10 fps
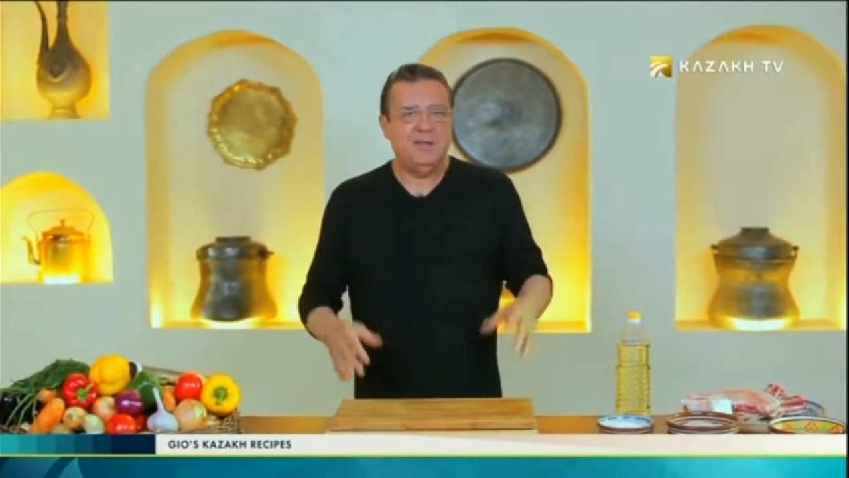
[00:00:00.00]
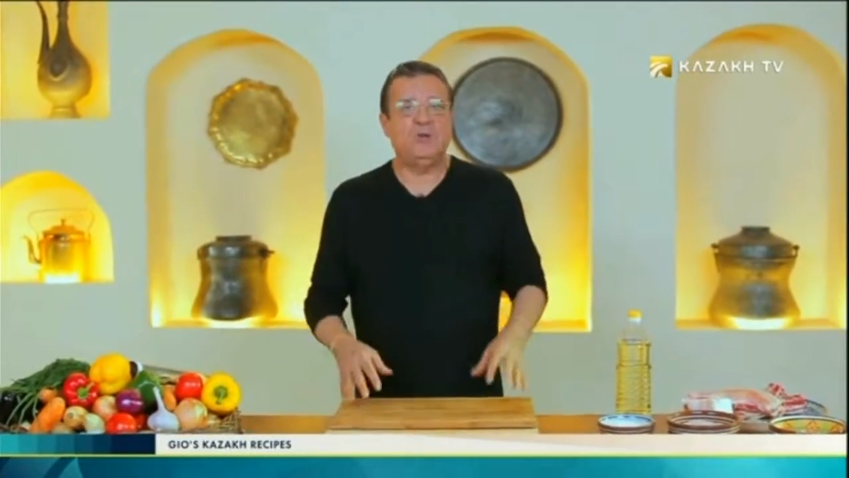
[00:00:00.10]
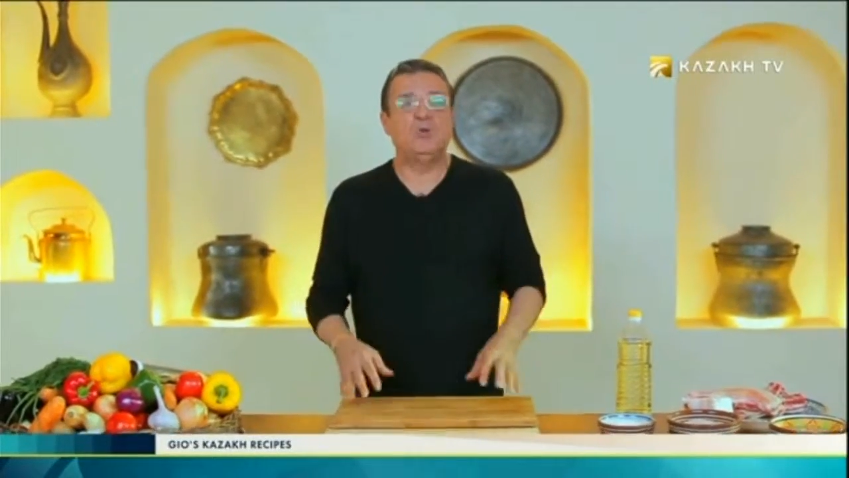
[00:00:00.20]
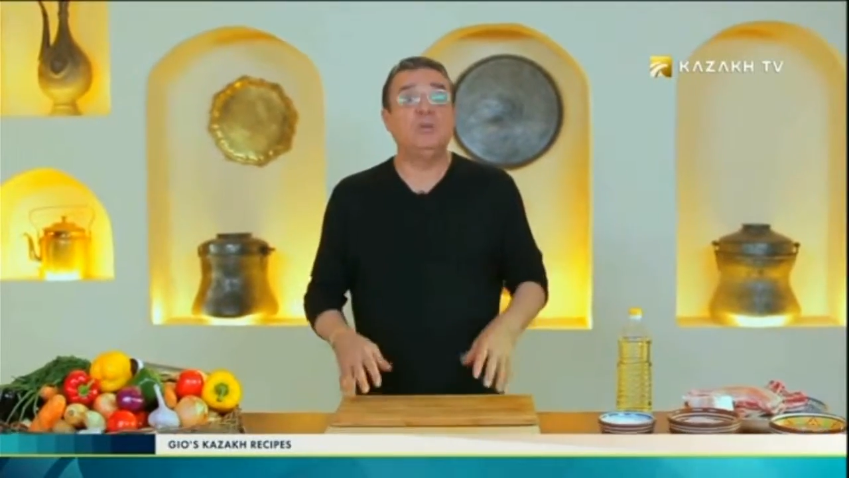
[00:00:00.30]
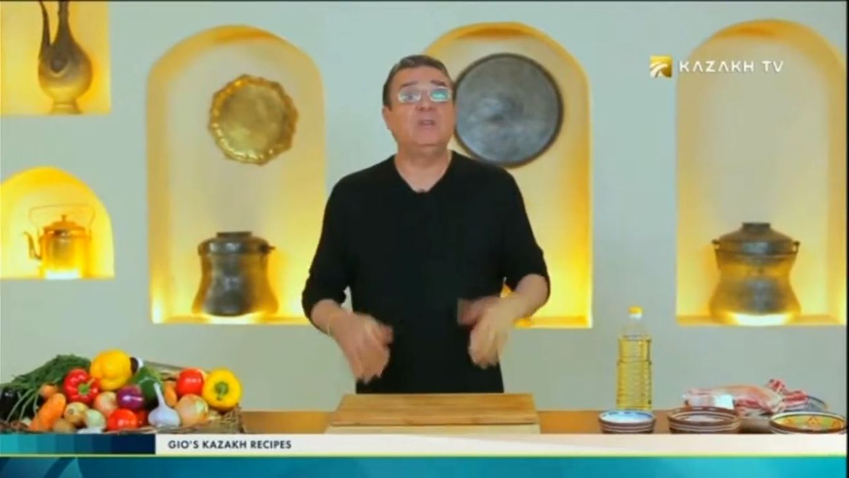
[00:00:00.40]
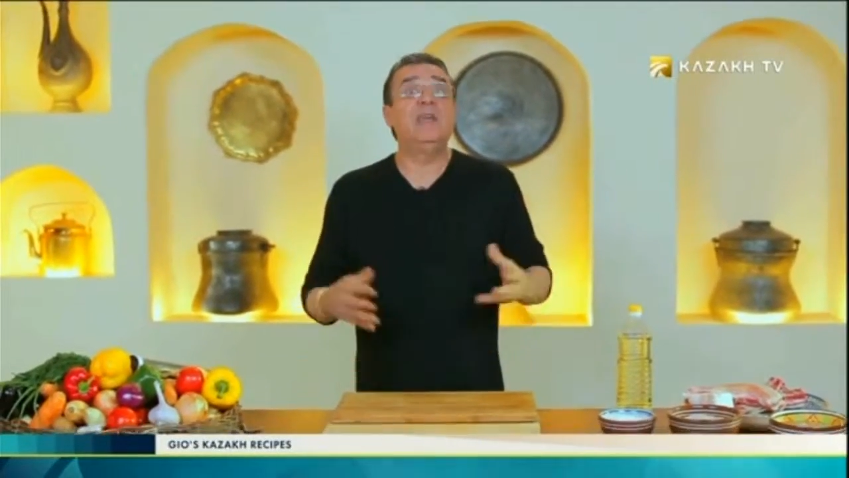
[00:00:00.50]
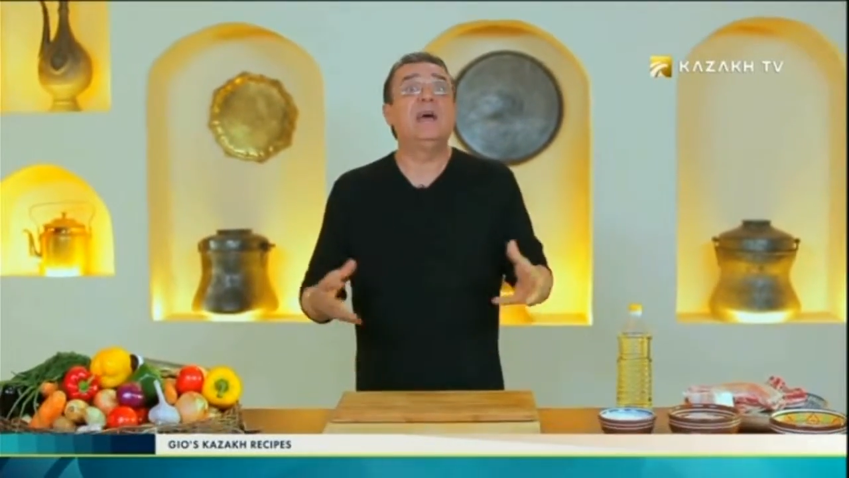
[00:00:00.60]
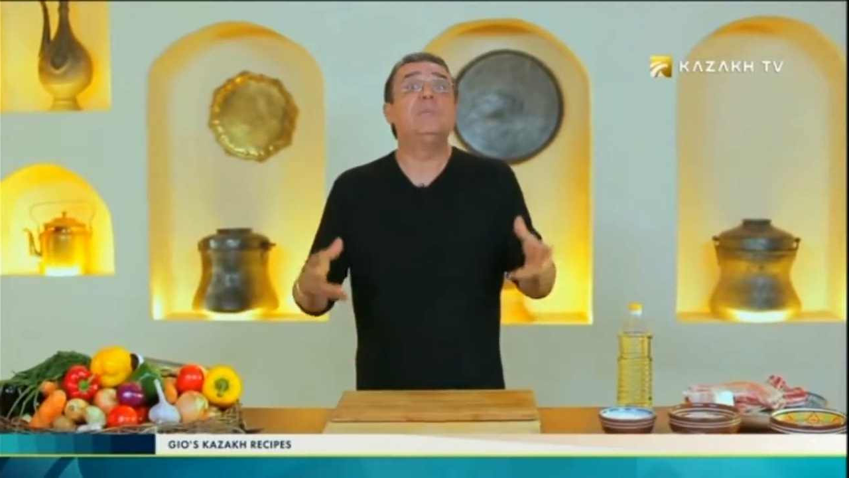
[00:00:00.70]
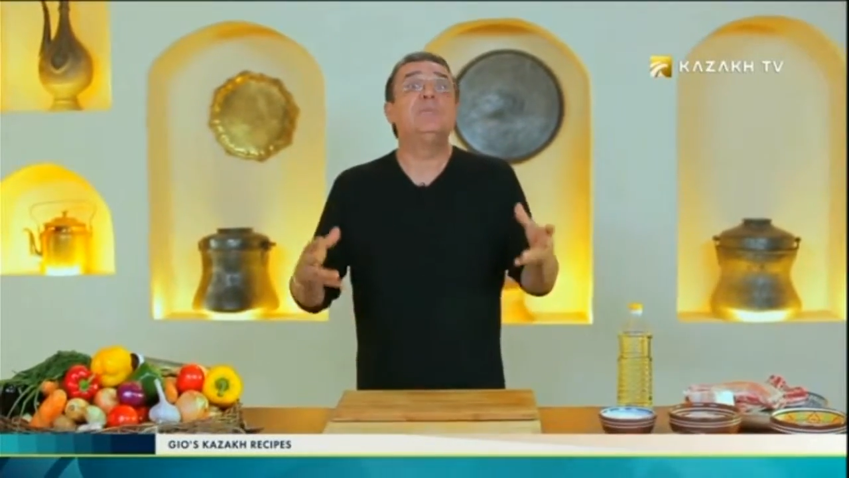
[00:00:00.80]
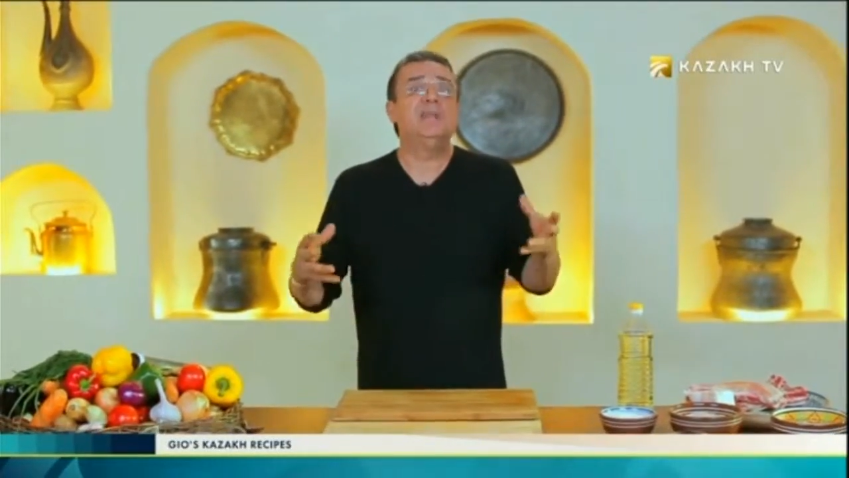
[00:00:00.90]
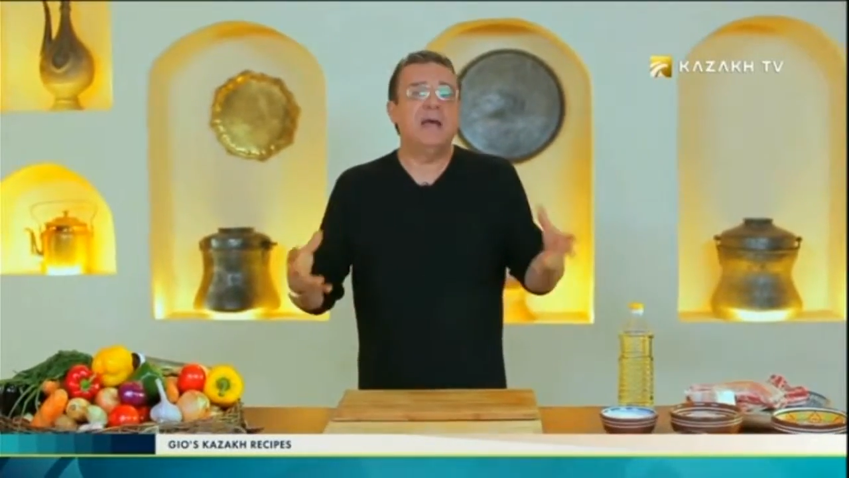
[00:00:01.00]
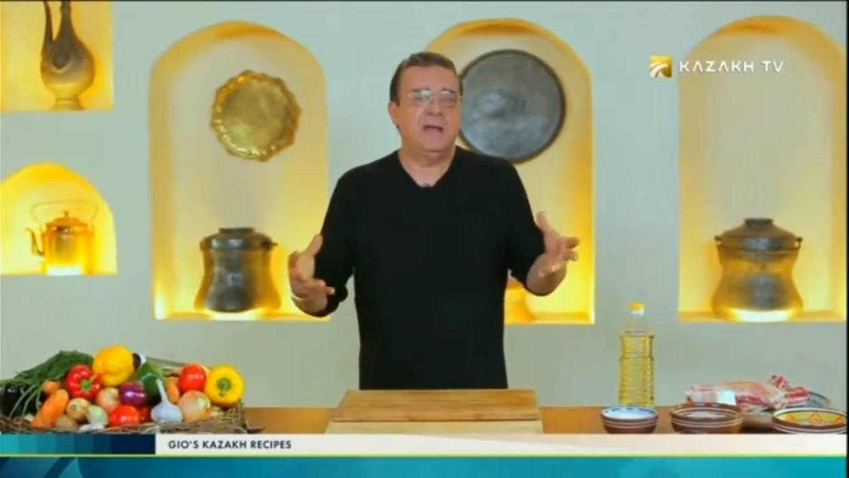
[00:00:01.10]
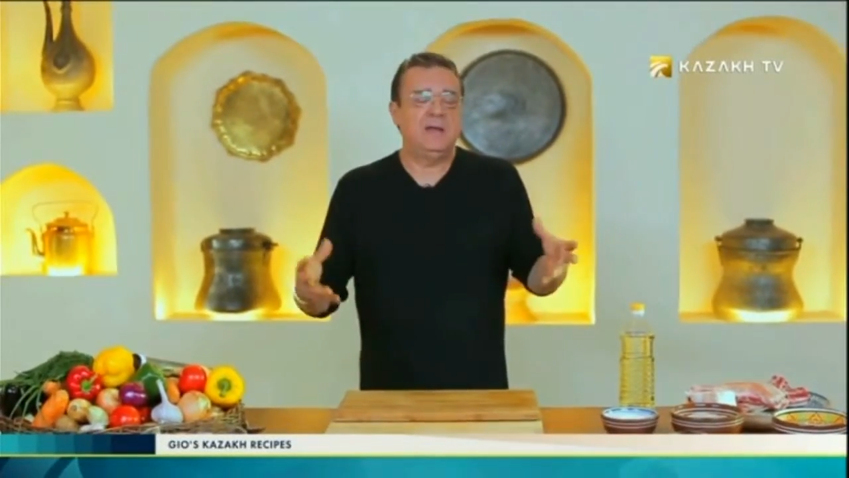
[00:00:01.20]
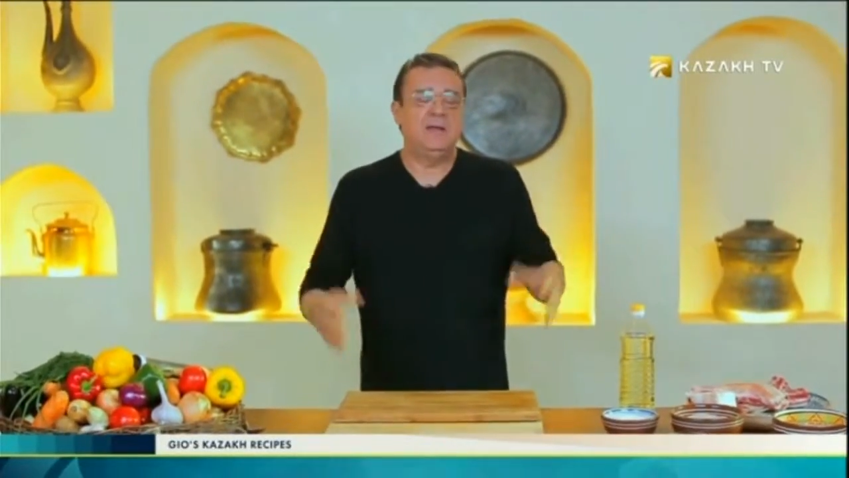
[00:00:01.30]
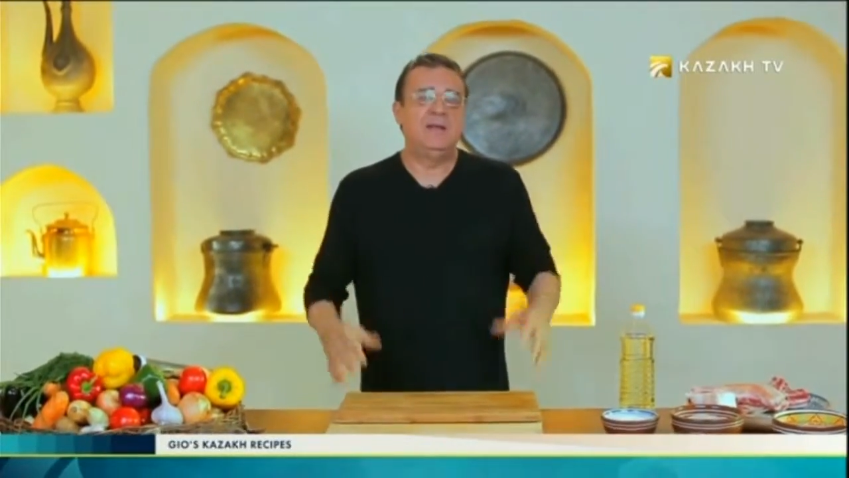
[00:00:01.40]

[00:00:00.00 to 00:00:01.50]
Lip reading: Kurylgan bidai.